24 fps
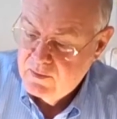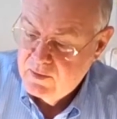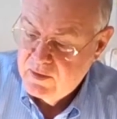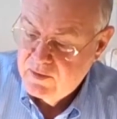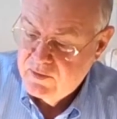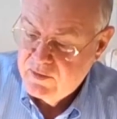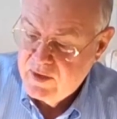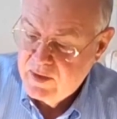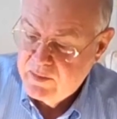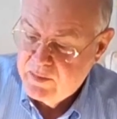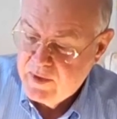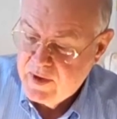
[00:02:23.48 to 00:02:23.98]

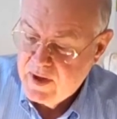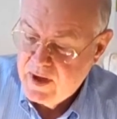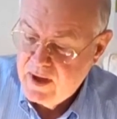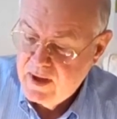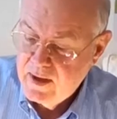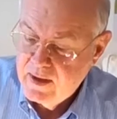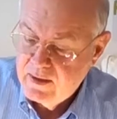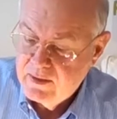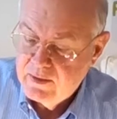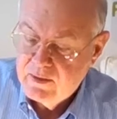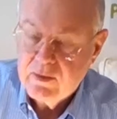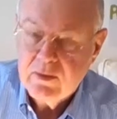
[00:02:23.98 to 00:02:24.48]
We flip it
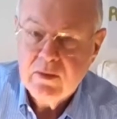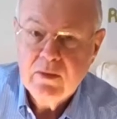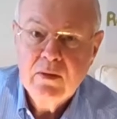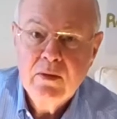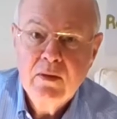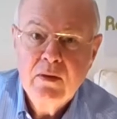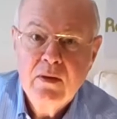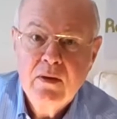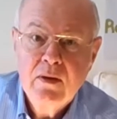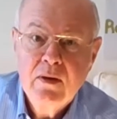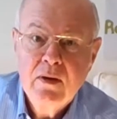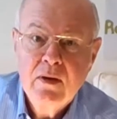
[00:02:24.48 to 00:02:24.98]
on and
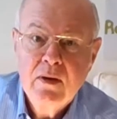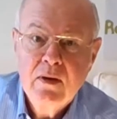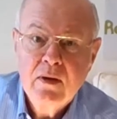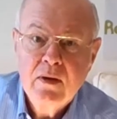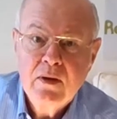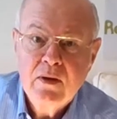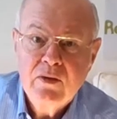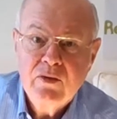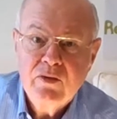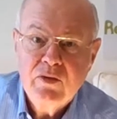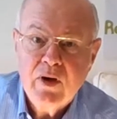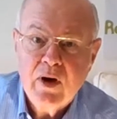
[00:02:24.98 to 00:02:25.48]

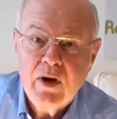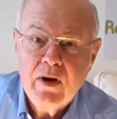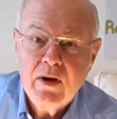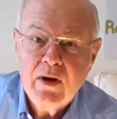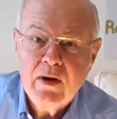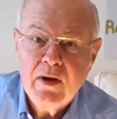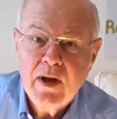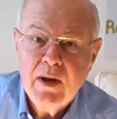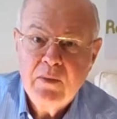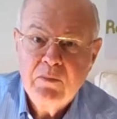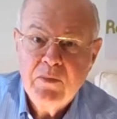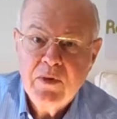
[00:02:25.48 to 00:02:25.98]

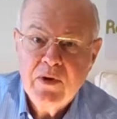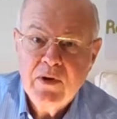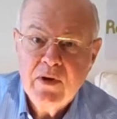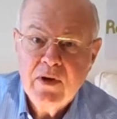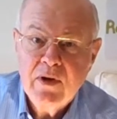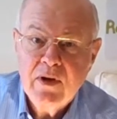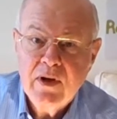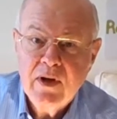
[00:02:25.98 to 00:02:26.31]
start attempting